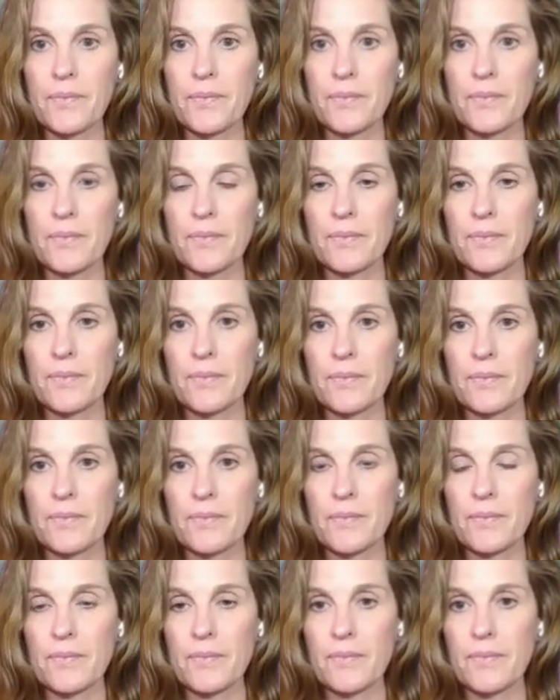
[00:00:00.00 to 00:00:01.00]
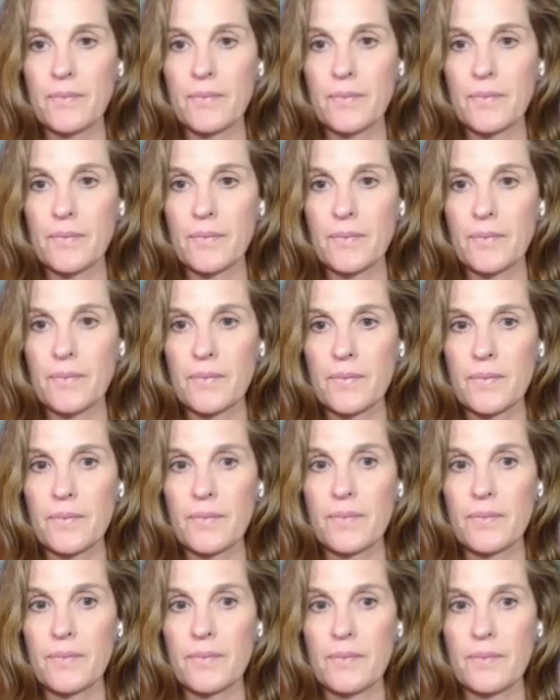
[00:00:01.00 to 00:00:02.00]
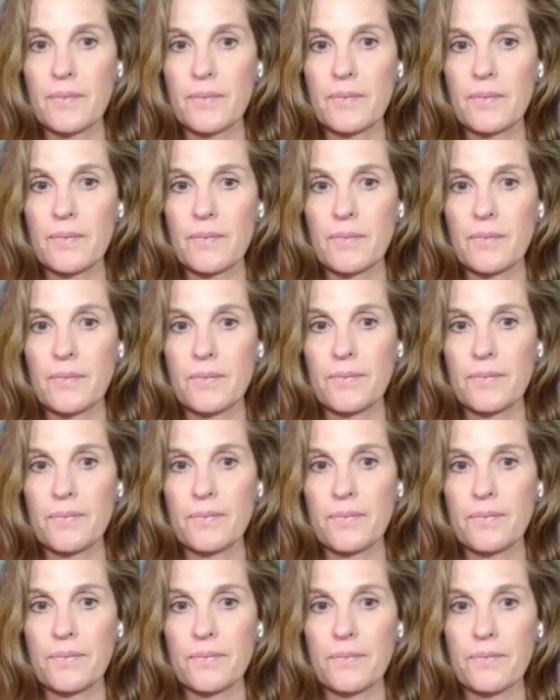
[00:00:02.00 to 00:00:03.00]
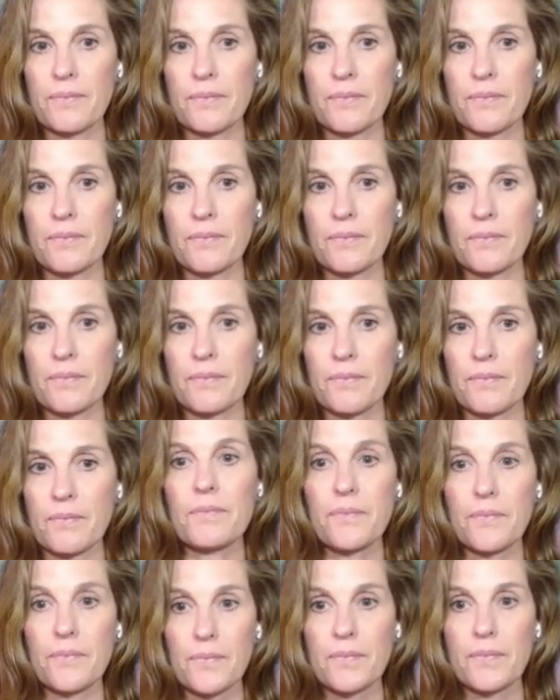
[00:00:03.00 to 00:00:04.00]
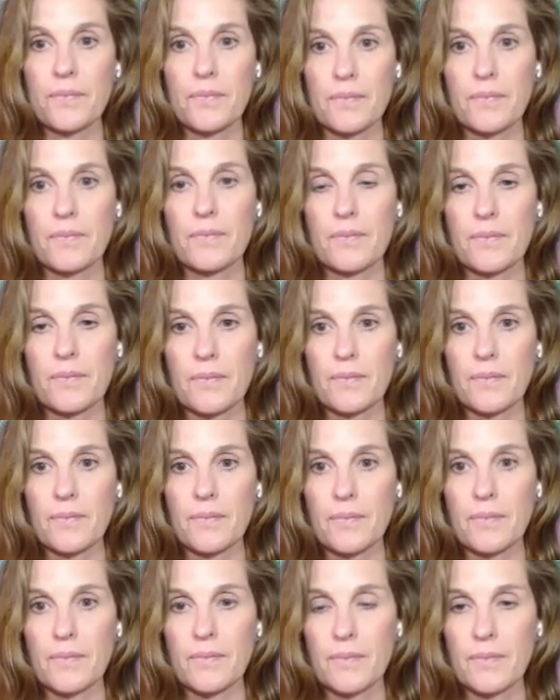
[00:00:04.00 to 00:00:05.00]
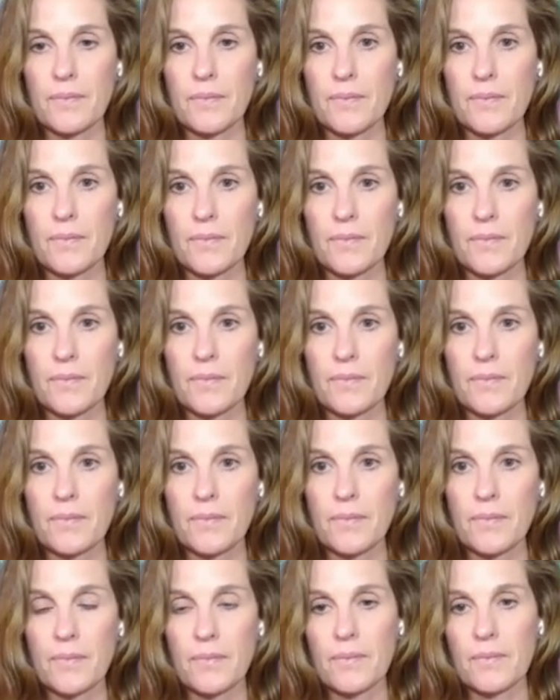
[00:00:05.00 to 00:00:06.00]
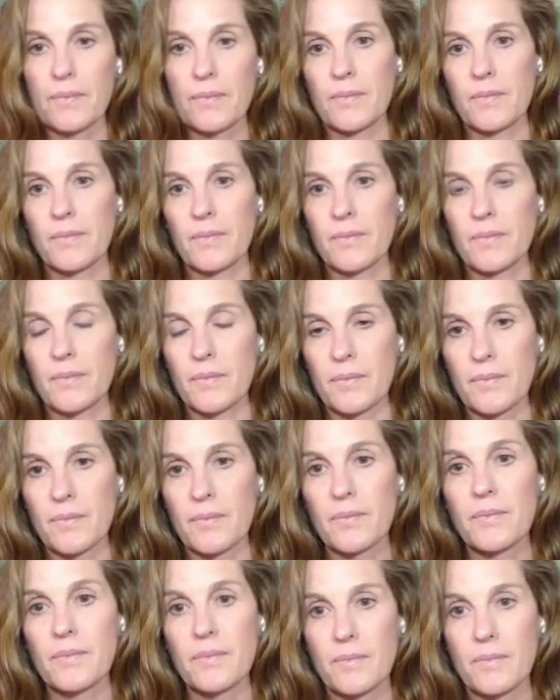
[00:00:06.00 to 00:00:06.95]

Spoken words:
No words are spoken by the person on screen.